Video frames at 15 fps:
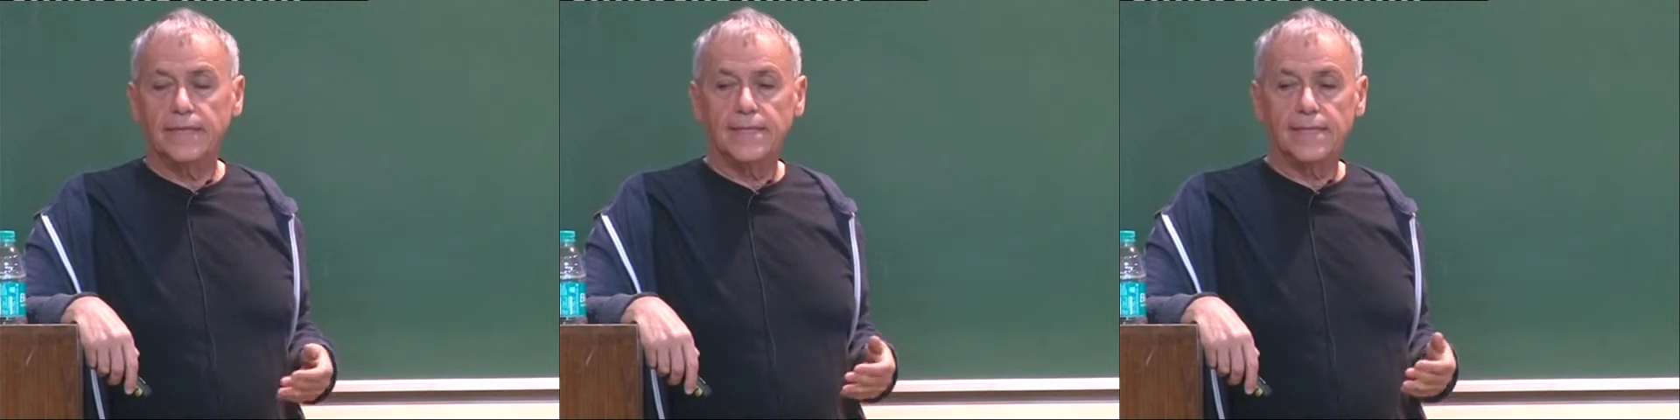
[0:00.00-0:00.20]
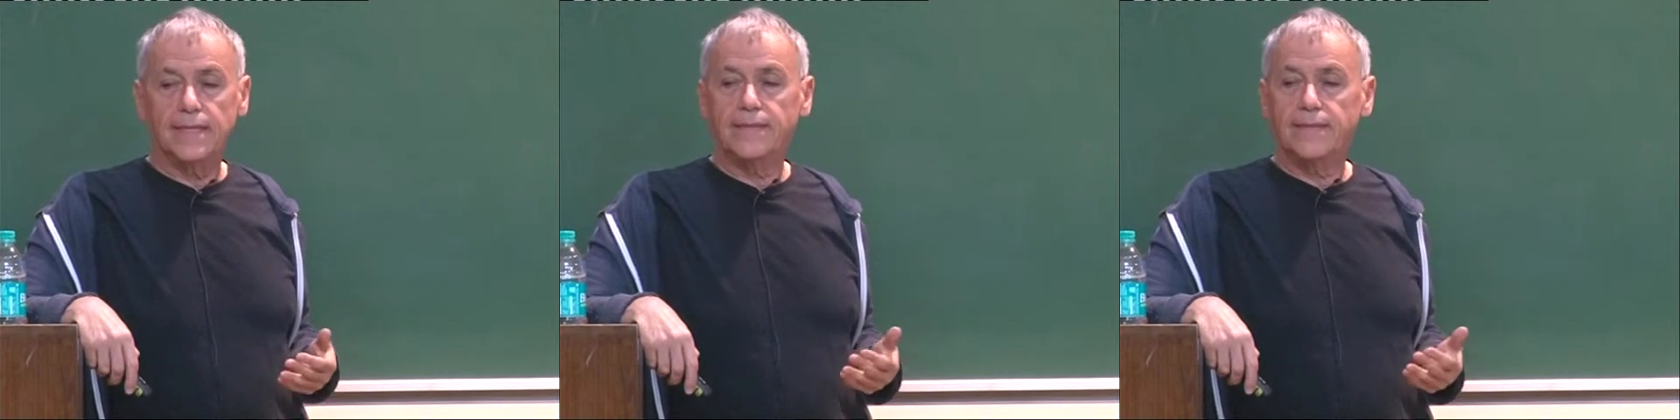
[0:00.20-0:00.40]

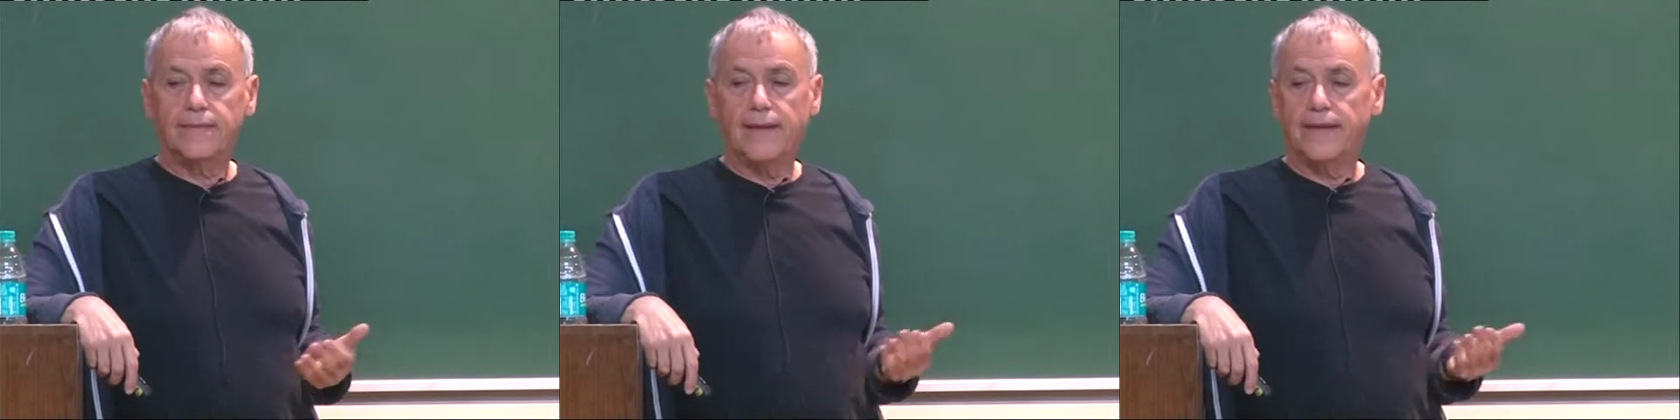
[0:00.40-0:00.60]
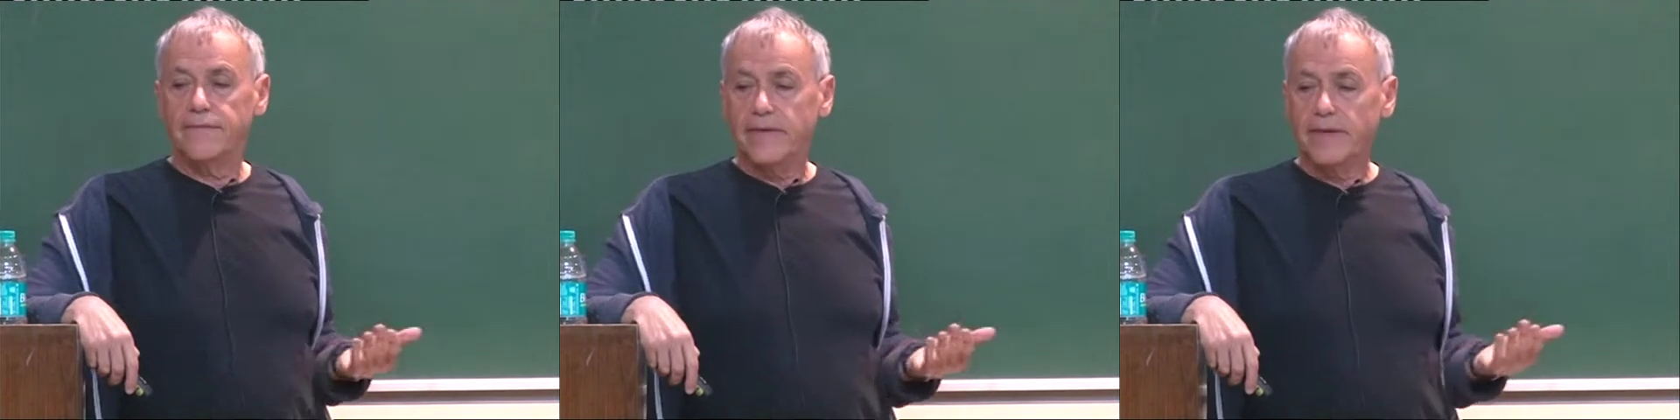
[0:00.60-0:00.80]
is that
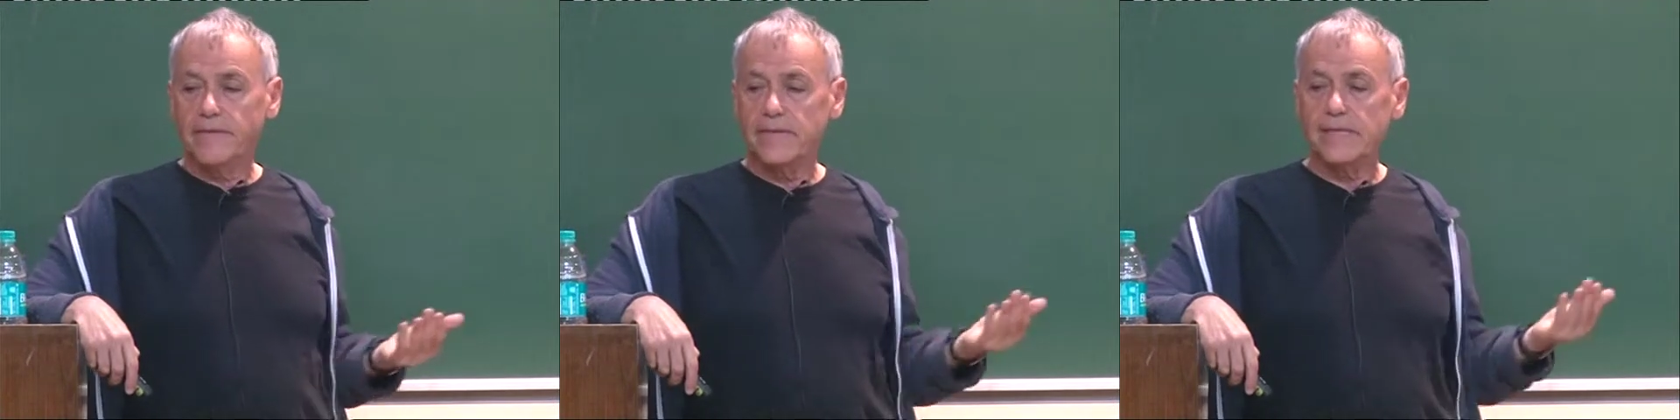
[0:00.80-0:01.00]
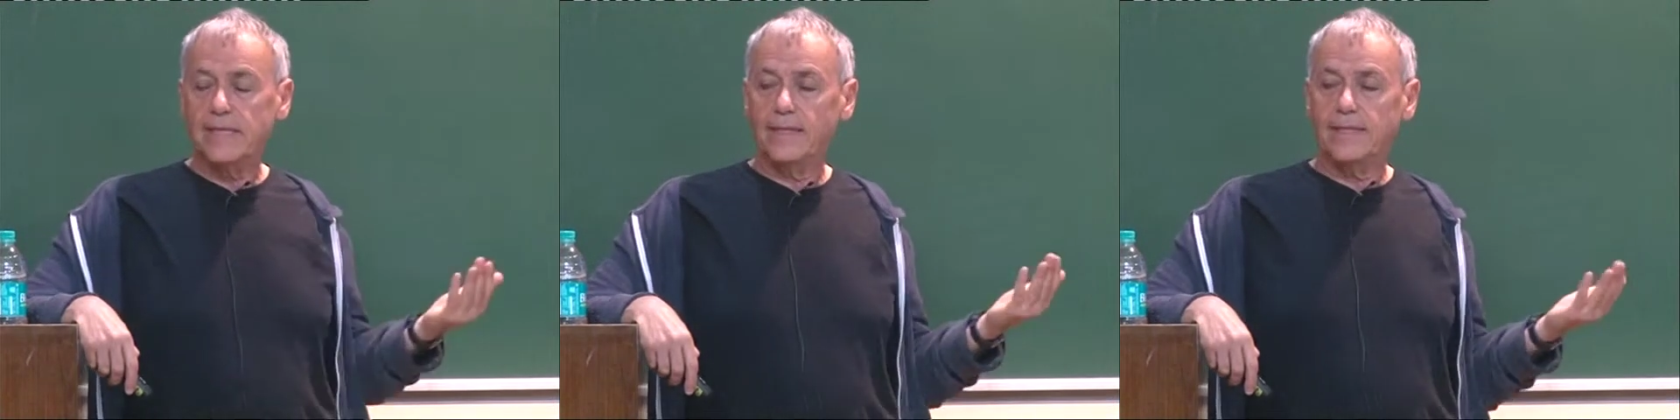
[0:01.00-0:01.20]
I've
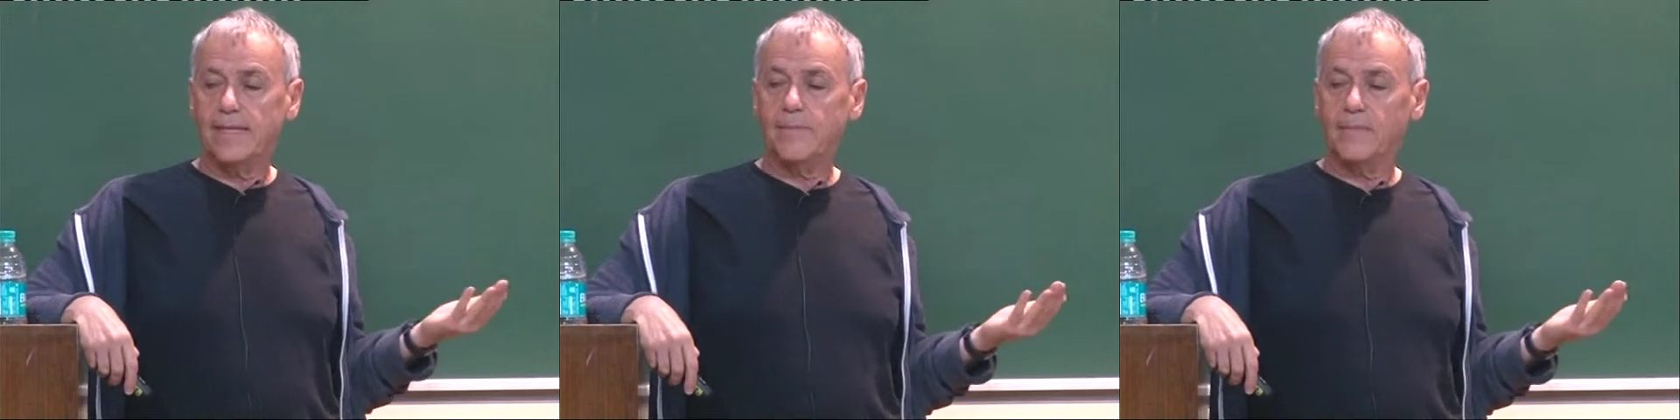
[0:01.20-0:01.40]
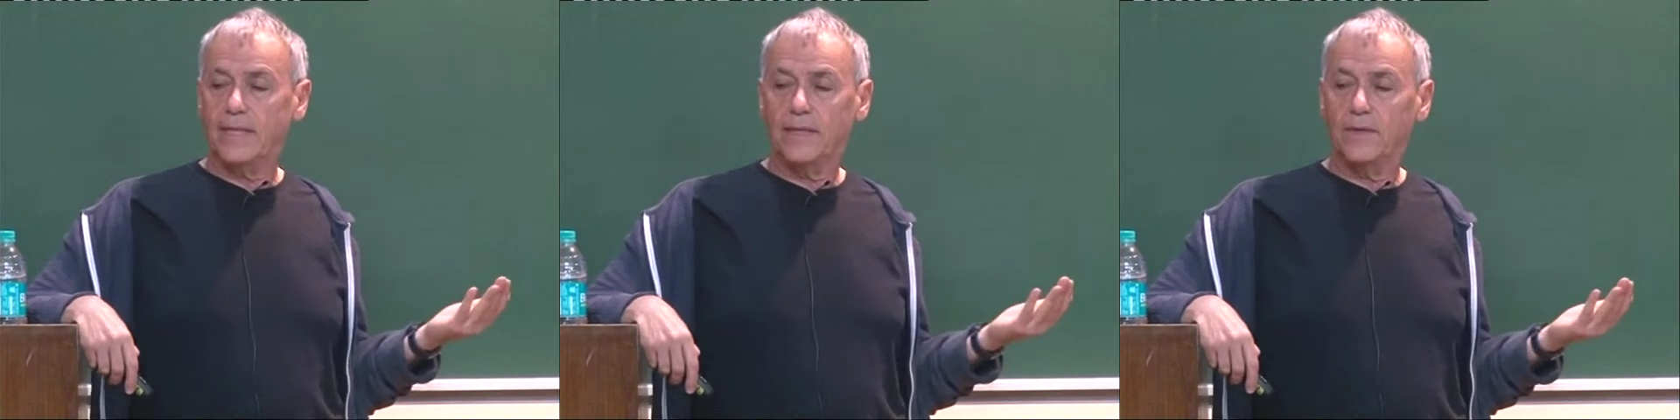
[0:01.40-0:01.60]
never seen
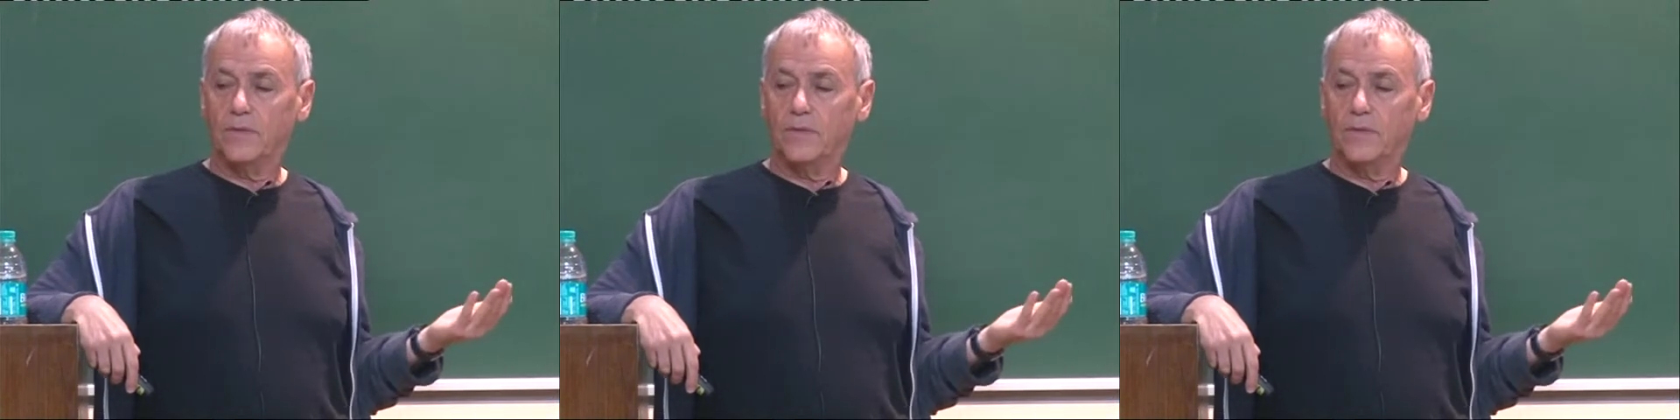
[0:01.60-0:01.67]
somebody